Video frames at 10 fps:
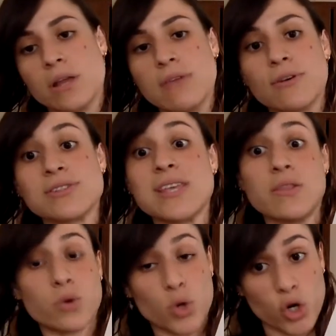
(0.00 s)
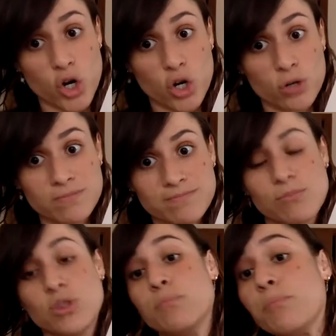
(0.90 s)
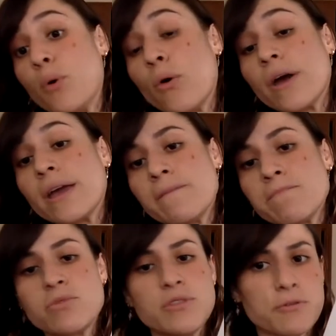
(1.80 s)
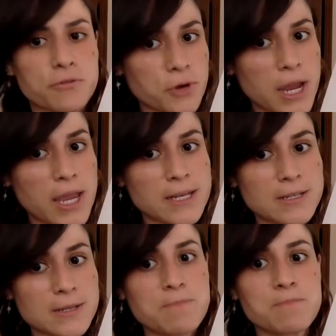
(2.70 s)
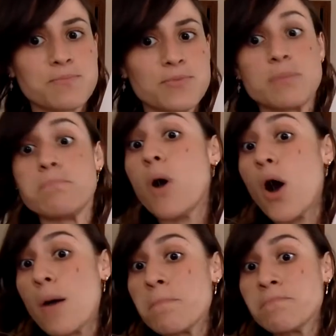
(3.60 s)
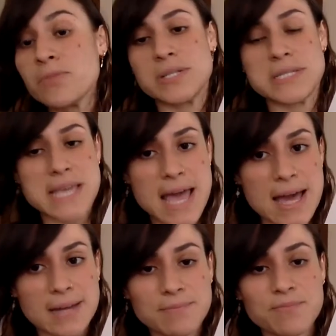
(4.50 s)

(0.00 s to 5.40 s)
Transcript: If I say the girl, the boy, the friend, the mom, the dad,